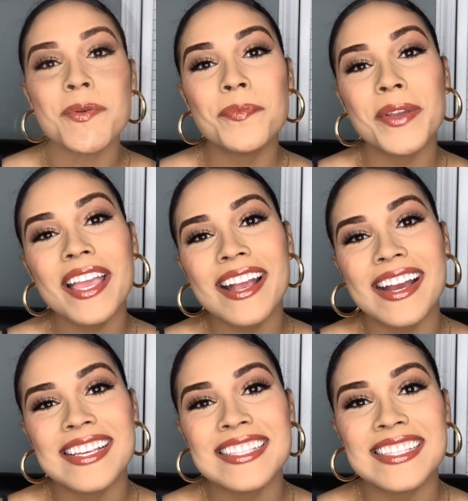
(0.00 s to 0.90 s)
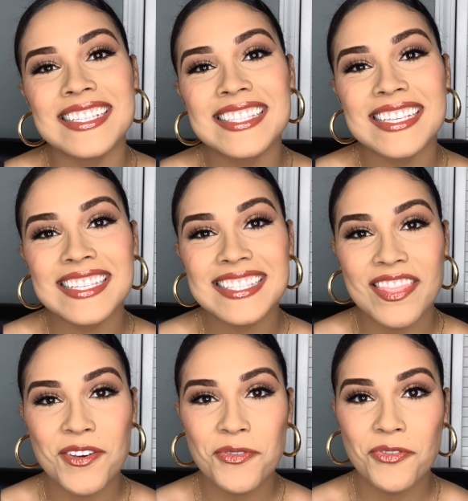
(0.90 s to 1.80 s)
But yeah guys, this is
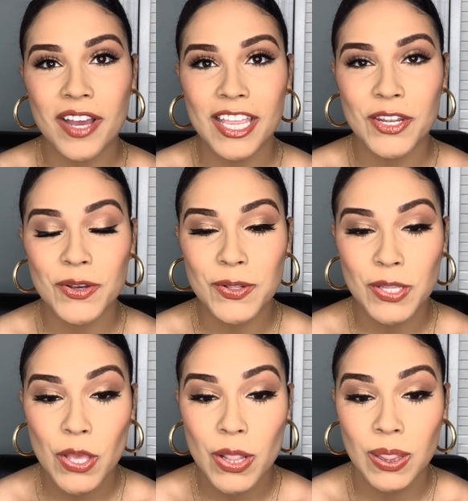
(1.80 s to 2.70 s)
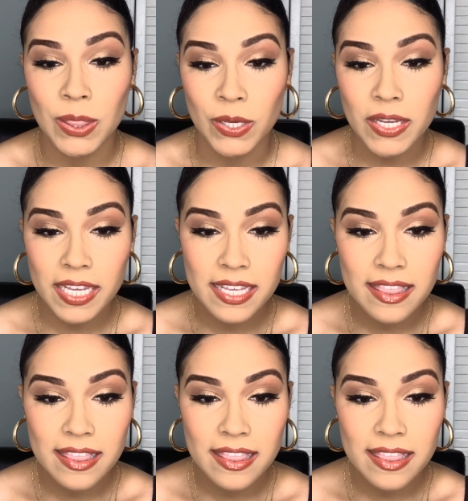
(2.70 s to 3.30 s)
the final look.